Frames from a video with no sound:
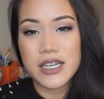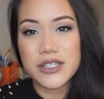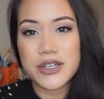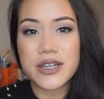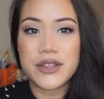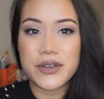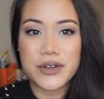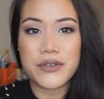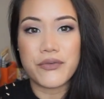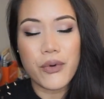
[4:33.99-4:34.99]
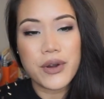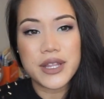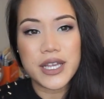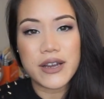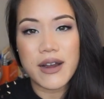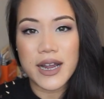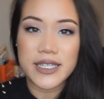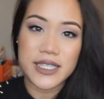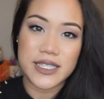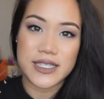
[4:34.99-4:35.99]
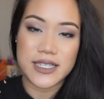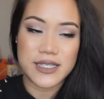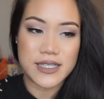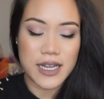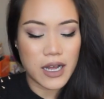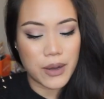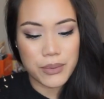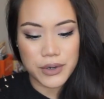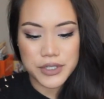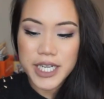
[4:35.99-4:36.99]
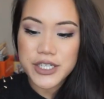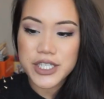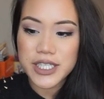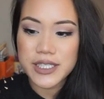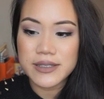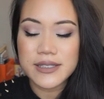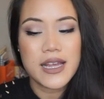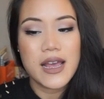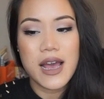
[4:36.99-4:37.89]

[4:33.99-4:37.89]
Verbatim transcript: during third and fourth year I needed to set up rotations,